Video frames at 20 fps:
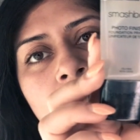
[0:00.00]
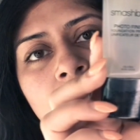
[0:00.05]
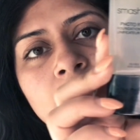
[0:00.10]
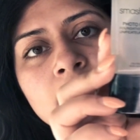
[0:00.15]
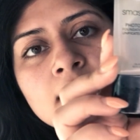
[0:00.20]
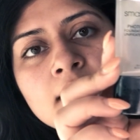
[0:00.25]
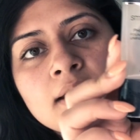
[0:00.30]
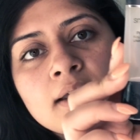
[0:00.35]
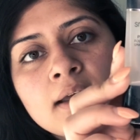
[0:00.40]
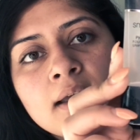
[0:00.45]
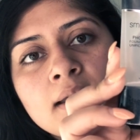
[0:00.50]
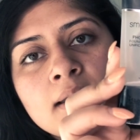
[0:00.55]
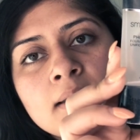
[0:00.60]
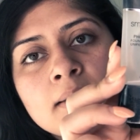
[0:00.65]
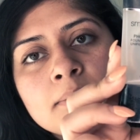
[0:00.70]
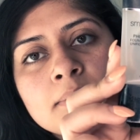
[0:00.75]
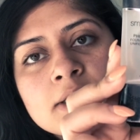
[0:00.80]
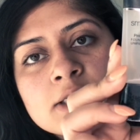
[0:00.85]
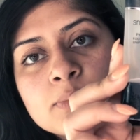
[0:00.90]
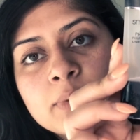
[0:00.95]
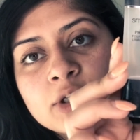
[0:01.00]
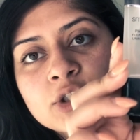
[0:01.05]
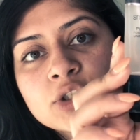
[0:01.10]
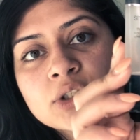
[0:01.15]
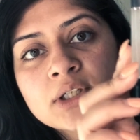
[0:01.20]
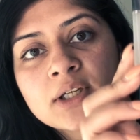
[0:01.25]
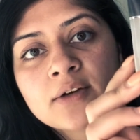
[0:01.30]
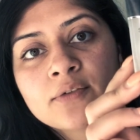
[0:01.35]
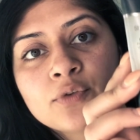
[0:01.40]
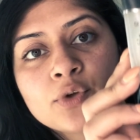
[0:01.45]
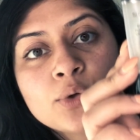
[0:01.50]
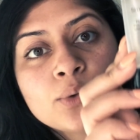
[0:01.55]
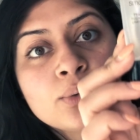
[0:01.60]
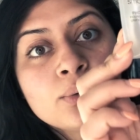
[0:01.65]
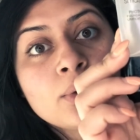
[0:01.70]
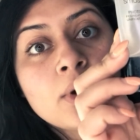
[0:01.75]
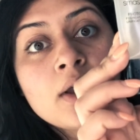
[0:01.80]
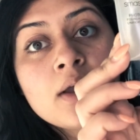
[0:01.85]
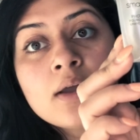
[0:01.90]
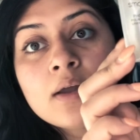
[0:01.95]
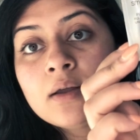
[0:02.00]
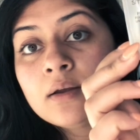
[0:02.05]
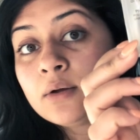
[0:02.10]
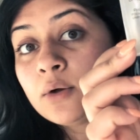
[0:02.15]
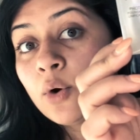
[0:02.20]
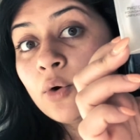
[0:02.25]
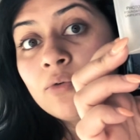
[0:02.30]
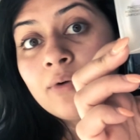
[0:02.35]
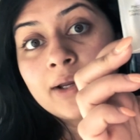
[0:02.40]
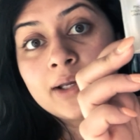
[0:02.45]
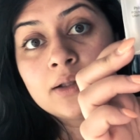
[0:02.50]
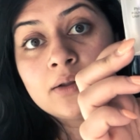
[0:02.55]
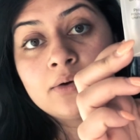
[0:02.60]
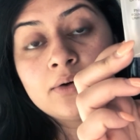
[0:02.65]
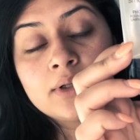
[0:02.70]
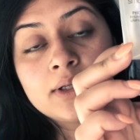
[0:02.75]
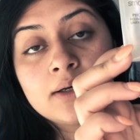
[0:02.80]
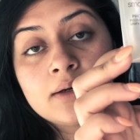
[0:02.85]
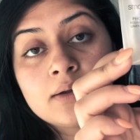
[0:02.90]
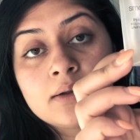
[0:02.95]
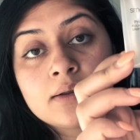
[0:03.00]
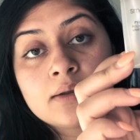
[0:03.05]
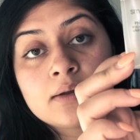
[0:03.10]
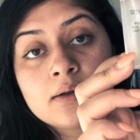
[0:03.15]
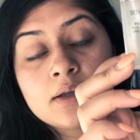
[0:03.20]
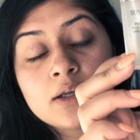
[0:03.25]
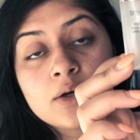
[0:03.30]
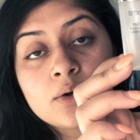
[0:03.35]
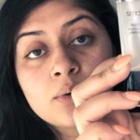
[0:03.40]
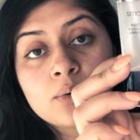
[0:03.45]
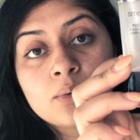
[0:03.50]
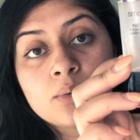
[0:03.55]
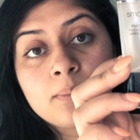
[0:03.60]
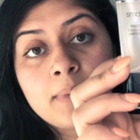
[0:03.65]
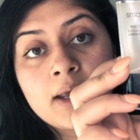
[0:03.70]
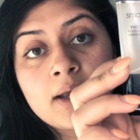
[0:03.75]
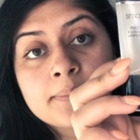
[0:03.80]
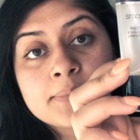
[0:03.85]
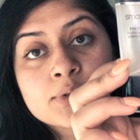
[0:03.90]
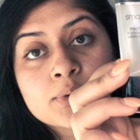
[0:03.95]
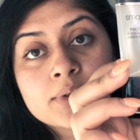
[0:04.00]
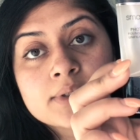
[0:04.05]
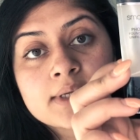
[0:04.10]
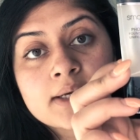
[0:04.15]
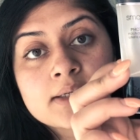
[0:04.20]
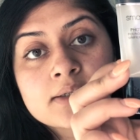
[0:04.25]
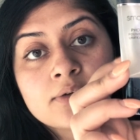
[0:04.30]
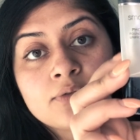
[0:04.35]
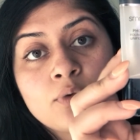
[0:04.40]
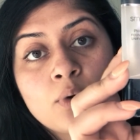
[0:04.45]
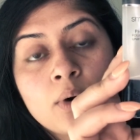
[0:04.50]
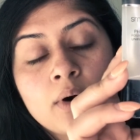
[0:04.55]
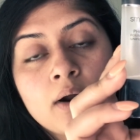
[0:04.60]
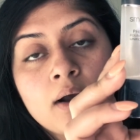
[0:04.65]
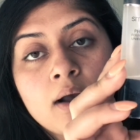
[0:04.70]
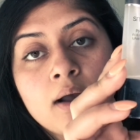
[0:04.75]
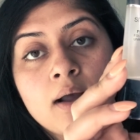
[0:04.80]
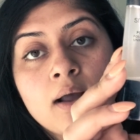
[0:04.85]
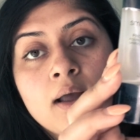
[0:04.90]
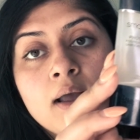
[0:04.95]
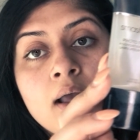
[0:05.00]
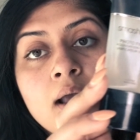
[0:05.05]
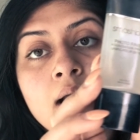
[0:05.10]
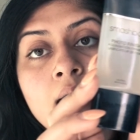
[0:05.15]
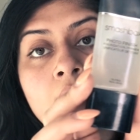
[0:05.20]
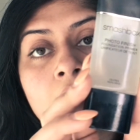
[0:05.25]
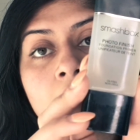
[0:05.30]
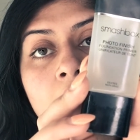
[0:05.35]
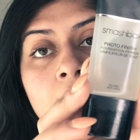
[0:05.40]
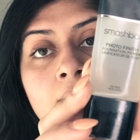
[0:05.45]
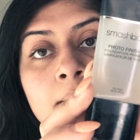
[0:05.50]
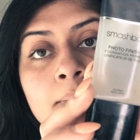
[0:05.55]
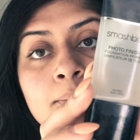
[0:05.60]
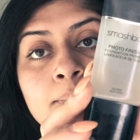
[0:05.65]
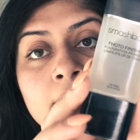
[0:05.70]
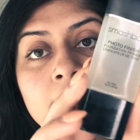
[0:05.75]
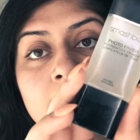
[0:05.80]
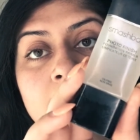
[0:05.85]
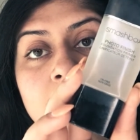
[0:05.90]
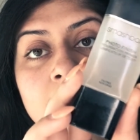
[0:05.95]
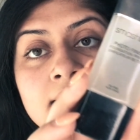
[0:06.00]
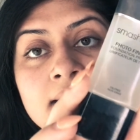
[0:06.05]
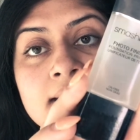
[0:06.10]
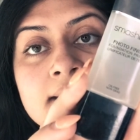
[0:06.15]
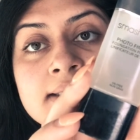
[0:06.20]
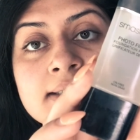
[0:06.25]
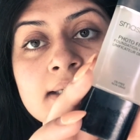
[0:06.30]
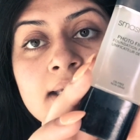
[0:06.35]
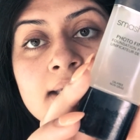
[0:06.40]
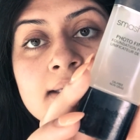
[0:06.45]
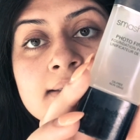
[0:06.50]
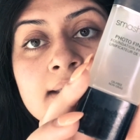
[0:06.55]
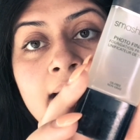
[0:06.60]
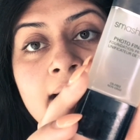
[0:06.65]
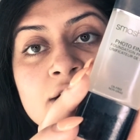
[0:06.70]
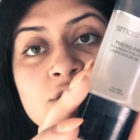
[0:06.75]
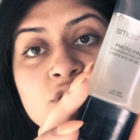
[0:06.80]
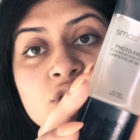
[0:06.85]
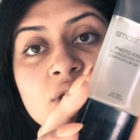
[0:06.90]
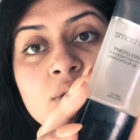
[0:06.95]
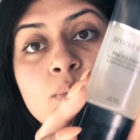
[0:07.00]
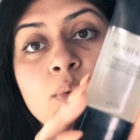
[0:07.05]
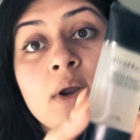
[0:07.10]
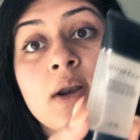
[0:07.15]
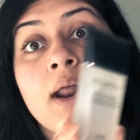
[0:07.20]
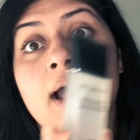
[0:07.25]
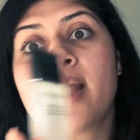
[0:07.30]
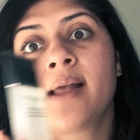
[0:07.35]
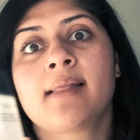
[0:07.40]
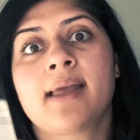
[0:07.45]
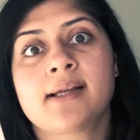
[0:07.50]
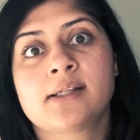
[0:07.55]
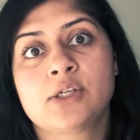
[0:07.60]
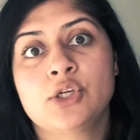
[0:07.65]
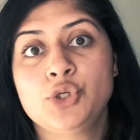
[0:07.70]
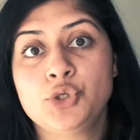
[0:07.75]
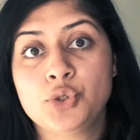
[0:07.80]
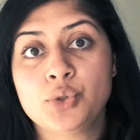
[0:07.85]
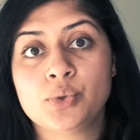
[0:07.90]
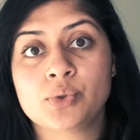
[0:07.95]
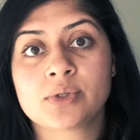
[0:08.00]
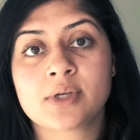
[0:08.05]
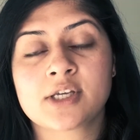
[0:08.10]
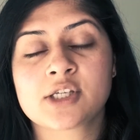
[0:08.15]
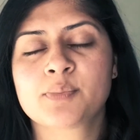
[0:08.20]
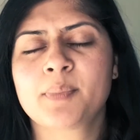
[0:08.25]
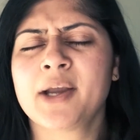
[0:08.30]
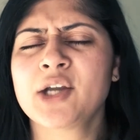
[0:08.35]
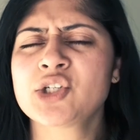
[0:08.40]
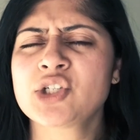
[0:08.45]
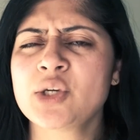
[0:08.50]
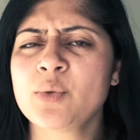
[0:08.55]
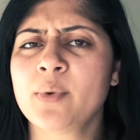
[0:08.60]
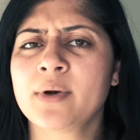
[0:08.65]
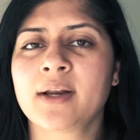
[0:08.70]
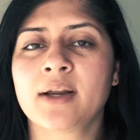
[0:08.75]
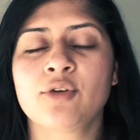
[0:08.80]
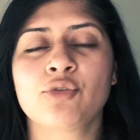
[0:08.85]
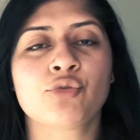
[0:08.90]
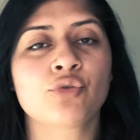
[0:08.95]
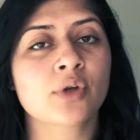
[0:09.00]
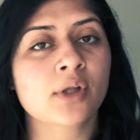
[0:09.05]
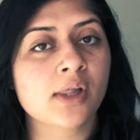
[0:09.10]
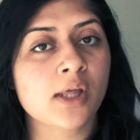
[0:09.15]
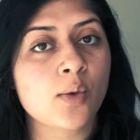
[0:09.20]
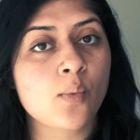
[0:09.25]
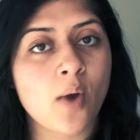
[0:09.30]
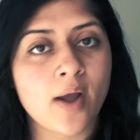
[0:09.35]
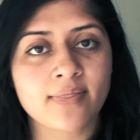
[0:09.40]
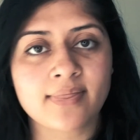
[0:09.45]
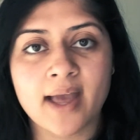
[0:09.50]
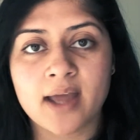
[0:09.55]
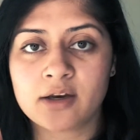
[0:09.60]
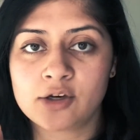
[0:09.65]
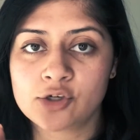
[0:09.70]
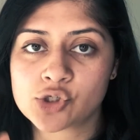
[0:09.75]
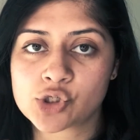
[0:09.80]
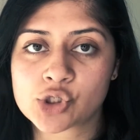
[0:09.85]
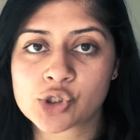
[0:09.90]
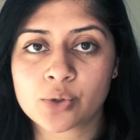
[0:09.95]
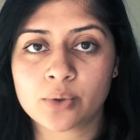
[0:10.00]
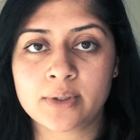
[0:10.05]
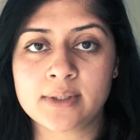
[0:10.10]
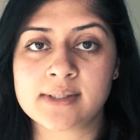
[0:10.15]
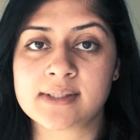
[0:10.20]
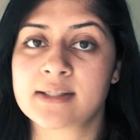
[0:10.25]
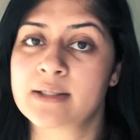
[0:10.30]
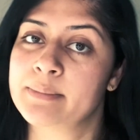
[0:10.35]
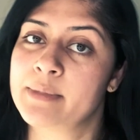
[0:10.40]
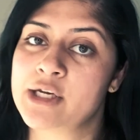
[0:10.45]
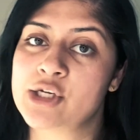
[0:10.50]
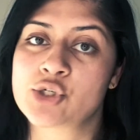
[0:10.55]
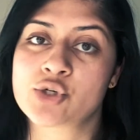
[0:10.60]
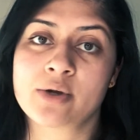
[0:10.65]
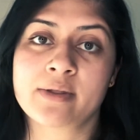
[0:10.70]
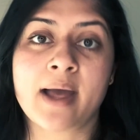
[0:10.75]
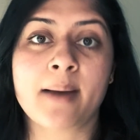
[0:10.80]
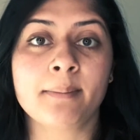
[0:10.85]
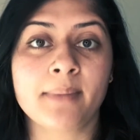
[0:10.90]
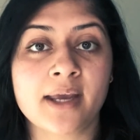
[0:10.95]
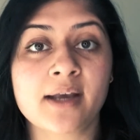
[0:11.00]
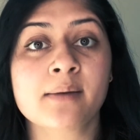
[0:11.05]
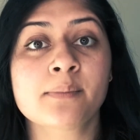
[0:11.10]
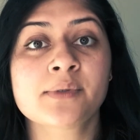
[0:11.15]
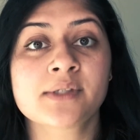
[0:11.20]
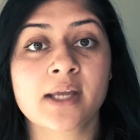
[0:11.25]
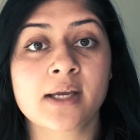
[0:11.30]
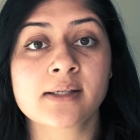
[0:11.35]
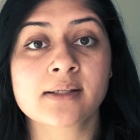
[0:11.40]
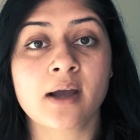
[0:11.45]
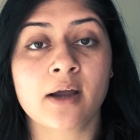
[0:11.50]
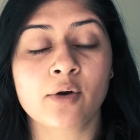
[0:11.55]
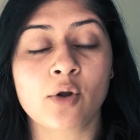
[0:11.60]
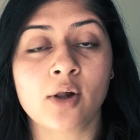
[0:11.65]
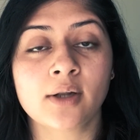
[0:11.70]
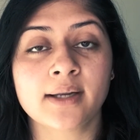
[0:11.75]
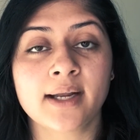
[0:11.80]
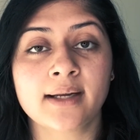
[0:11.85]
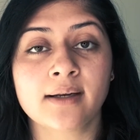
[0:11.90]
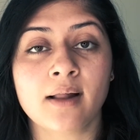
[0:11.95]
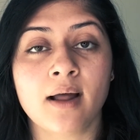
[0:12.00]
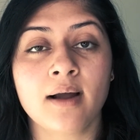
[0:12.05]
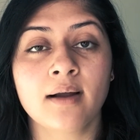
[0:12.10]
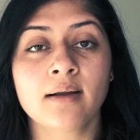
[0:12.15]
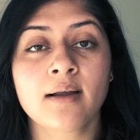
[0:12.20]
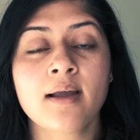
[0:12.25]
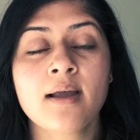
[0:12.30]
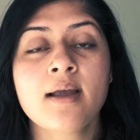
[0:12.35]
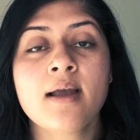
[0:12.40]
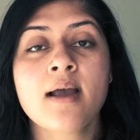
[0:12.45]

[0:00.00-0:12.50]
it, especially if you go regularly to, you know, makeup stores like Sephora. But this is actually what I like to use, especially when I really want that insurance to make sure that makeup stays on all night long.